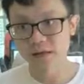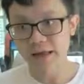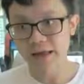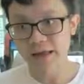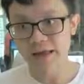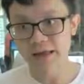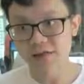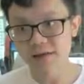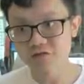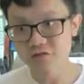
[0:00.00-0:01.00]

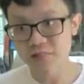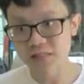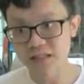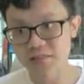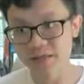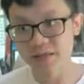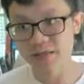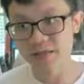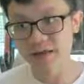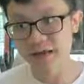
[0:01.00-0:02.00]
And this one must
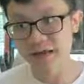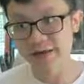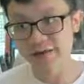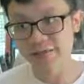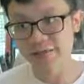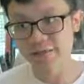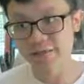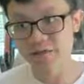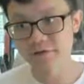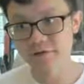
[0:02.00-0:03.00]
be high,
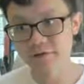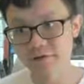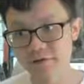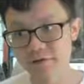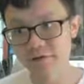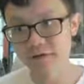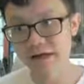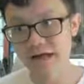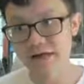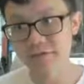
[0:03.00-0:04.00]

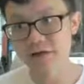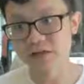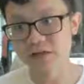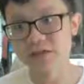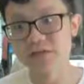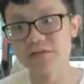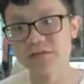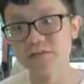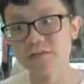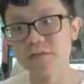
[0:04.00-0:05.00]
high pressure.
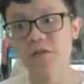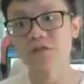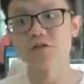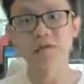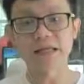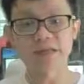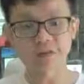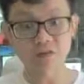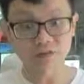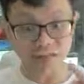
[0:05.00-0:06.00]
So when you
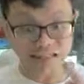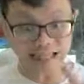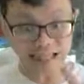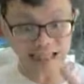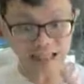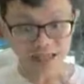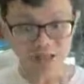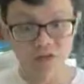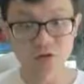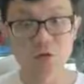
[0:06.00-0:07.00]
want to suck,
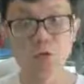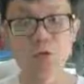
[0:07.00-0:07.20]
you,